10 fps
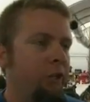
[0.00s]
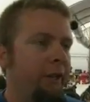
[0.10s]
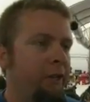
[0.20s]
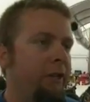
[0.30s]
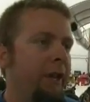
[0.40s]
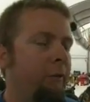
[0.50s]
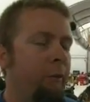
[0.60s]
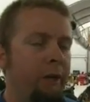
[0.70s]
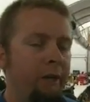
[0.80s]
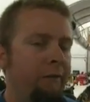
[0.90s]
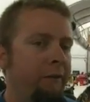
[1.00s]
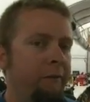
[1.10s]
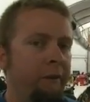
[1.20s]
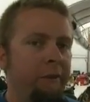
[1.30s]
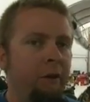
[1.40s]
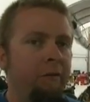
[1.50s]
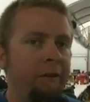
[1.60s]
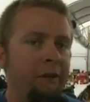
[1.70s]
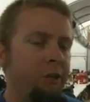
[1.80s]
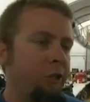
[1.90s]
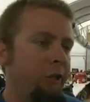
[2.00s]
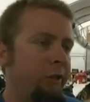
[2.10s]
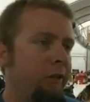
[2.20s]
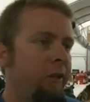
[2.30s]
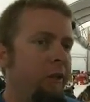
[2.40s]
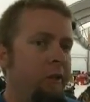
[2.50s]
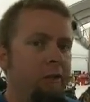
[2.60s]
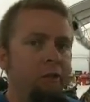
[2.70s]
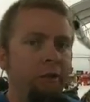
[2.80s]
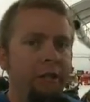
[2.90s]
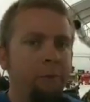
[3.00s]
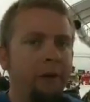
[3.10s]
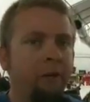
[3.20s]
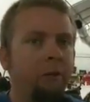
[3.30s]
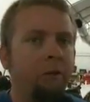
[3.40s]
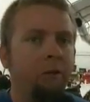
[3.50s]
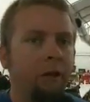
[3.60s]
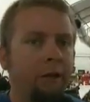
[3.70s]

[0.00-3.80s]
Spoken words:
You can't win if you don't finish, and so that's my goal.